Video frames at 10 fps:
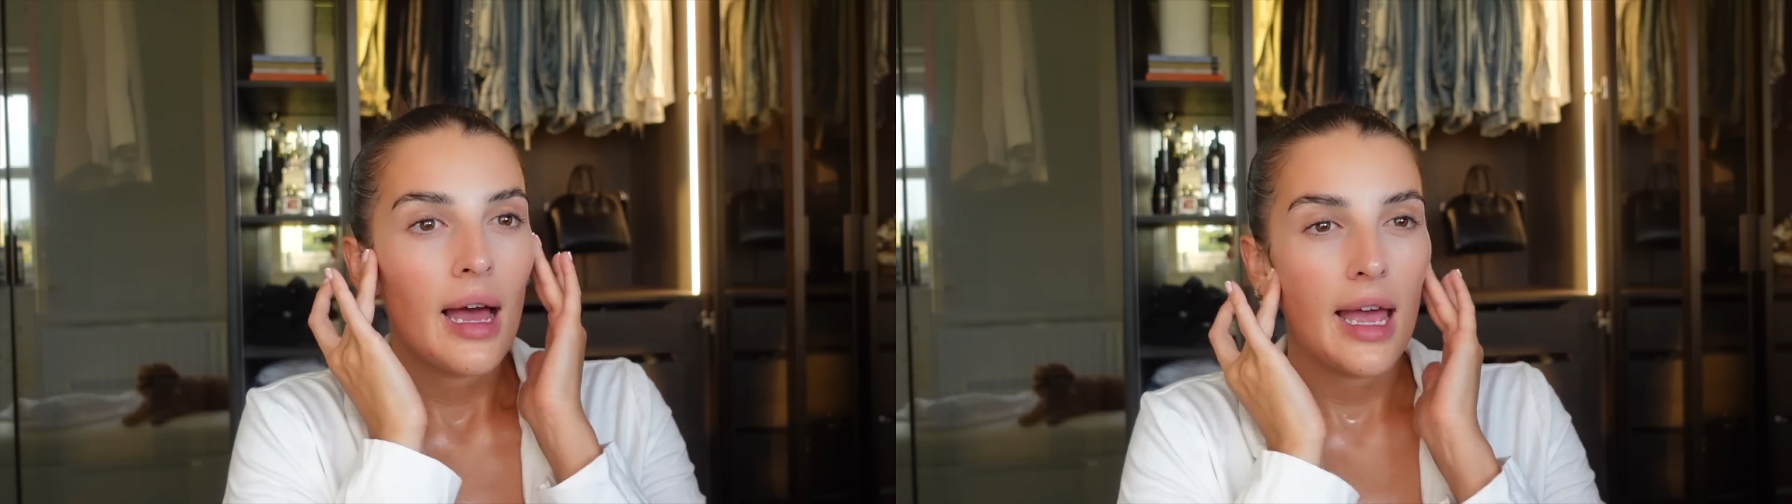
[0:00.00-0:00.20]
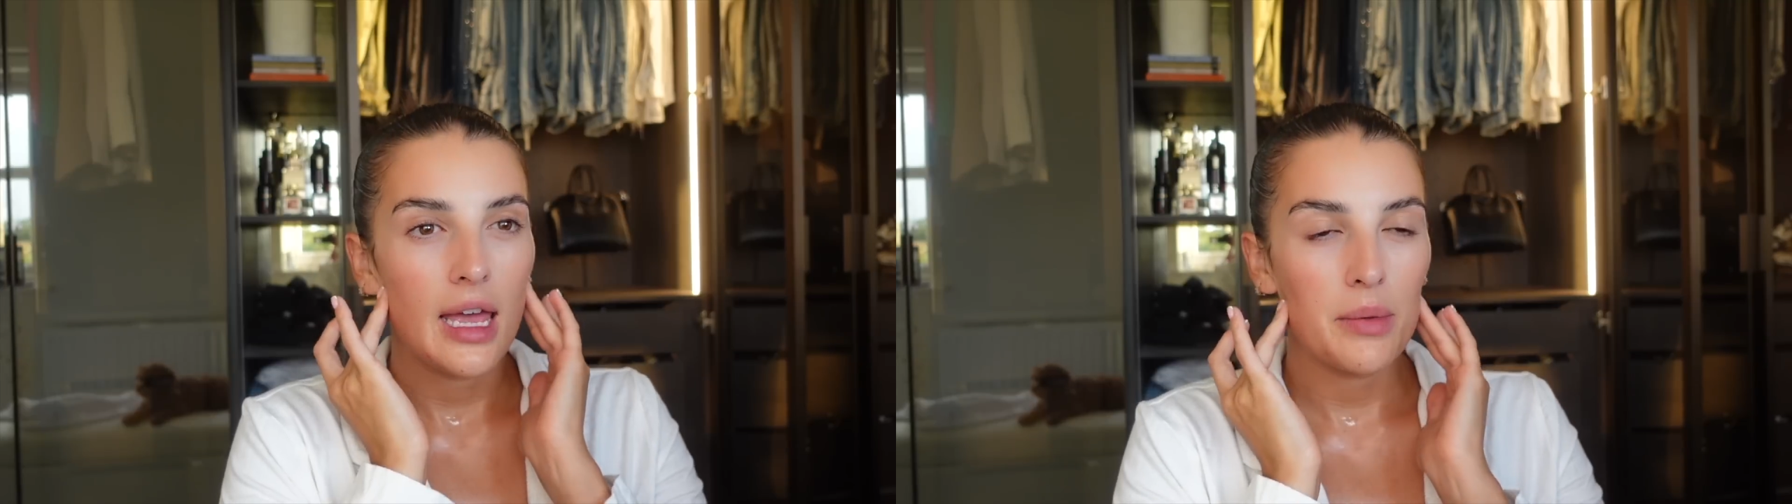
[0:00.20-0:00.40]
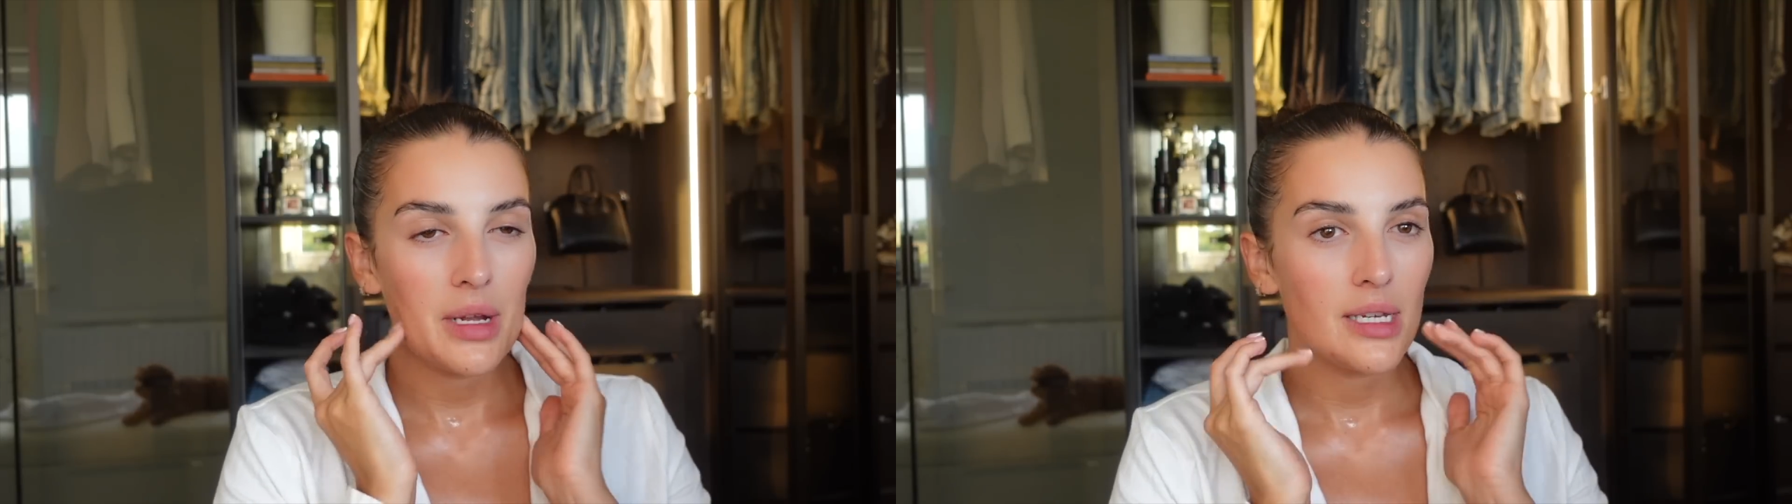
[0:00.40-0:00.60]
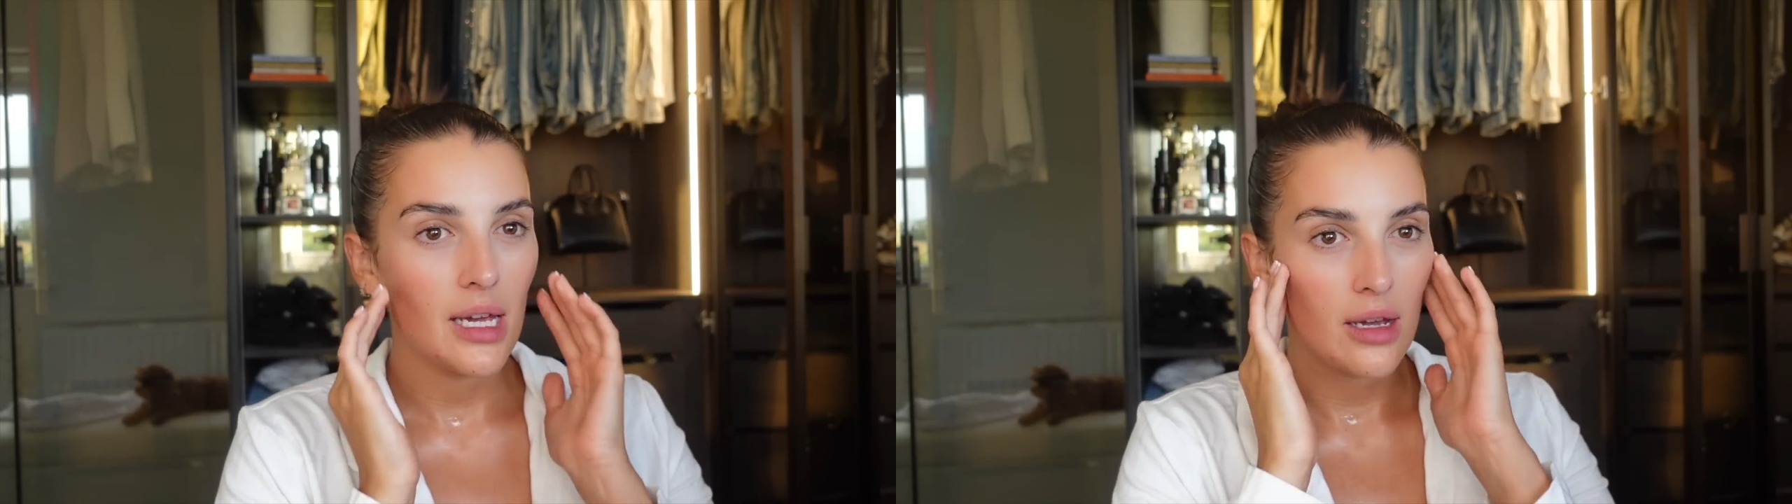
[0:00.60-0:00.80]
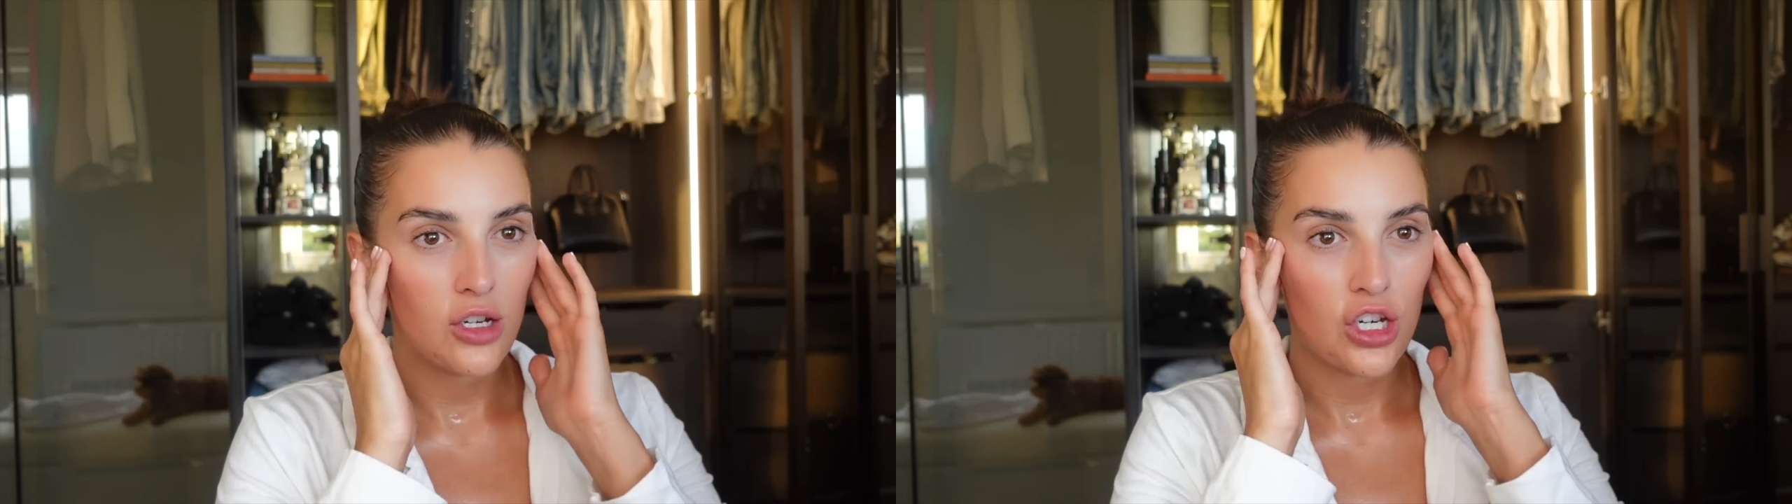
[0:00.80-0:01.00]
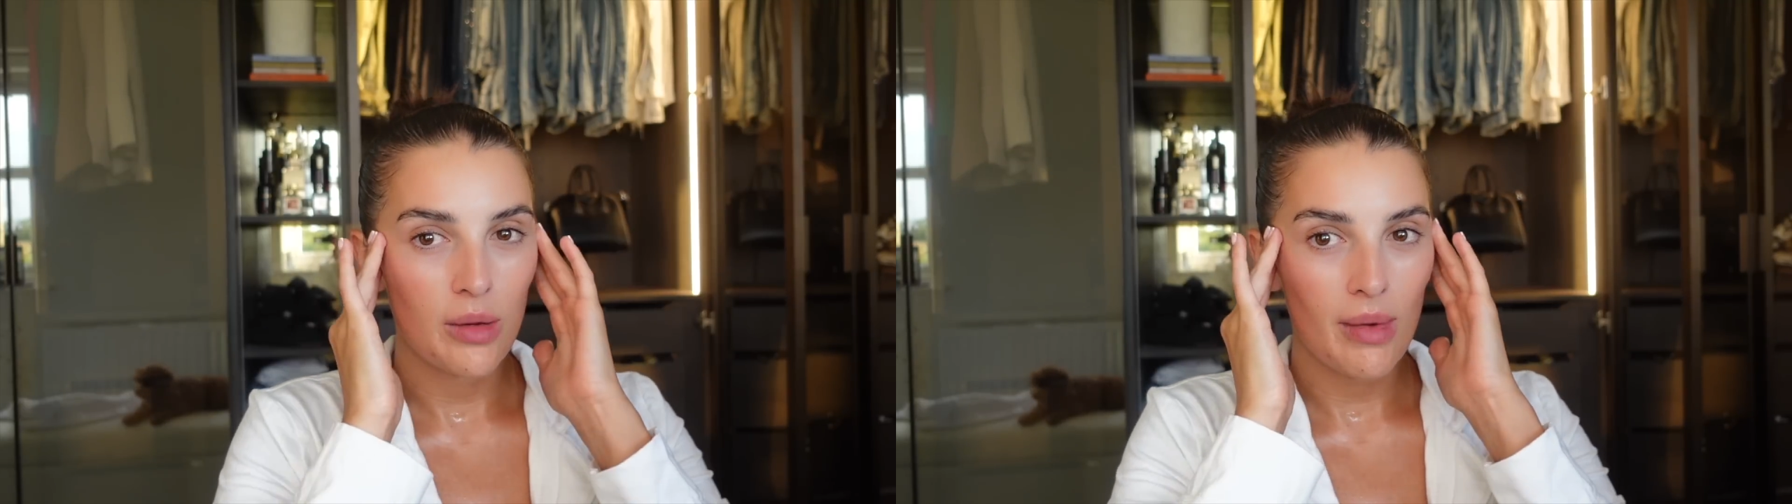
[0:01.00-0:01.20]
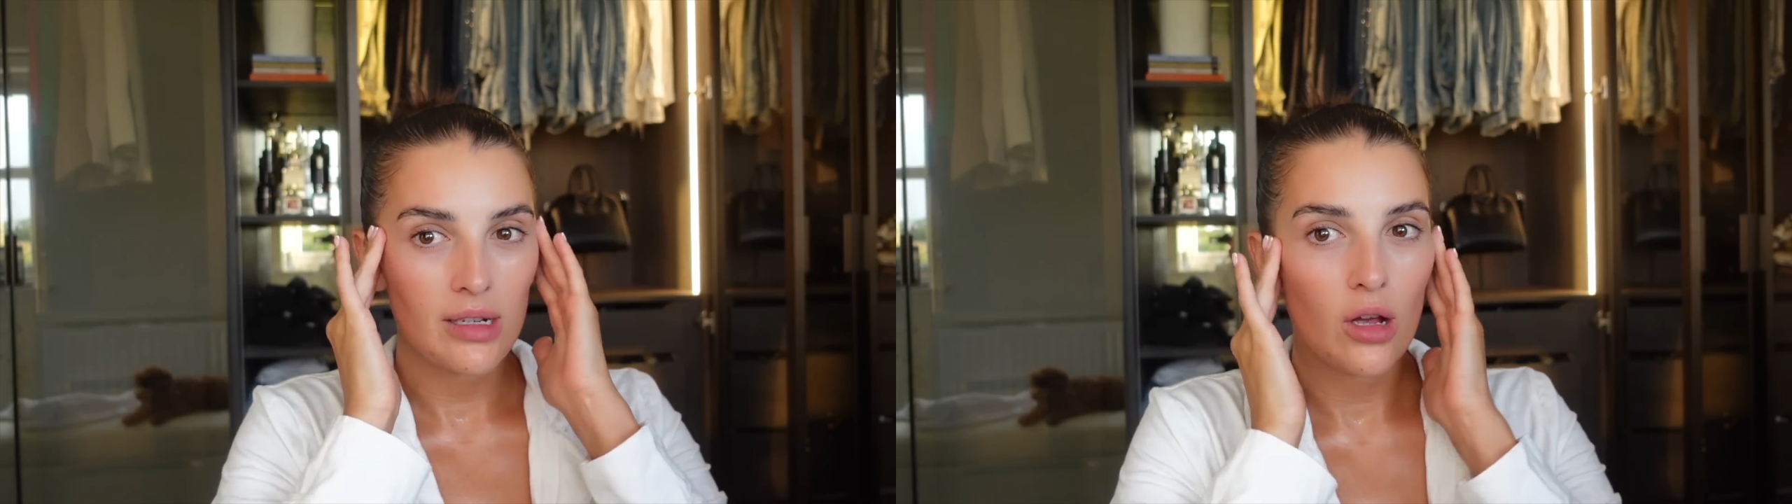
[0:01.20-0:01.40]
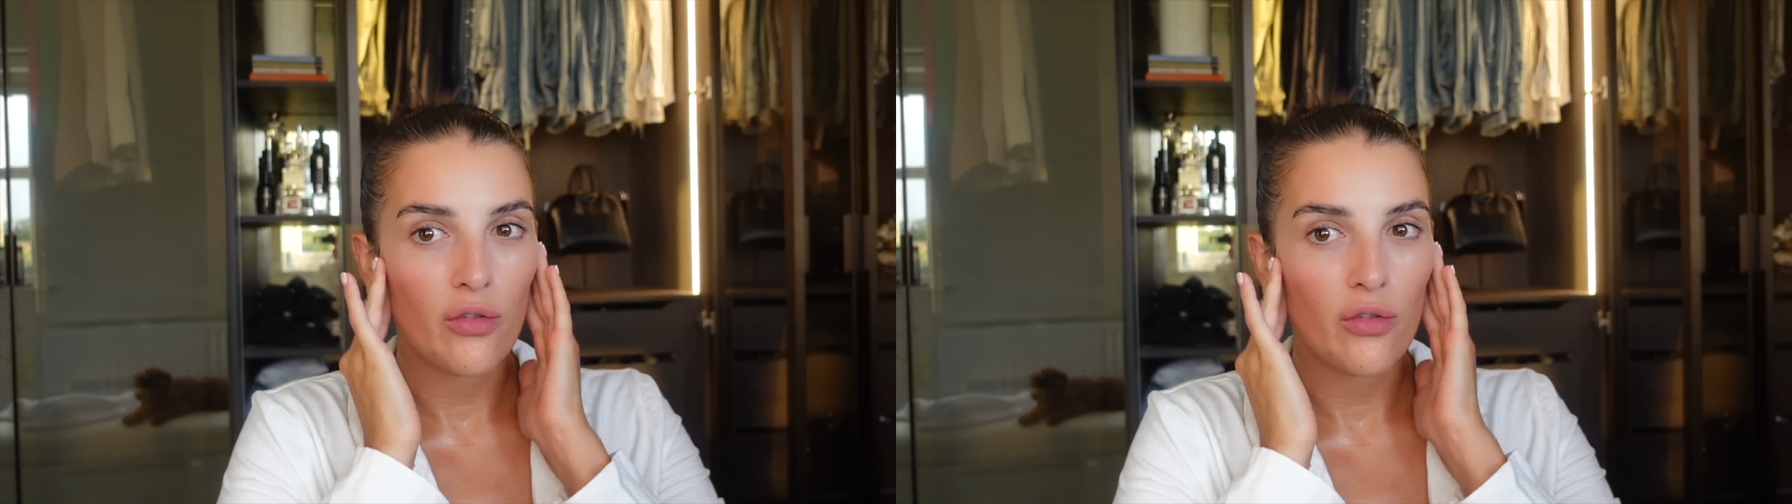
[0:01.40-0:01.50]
I hate when I take a sheet mask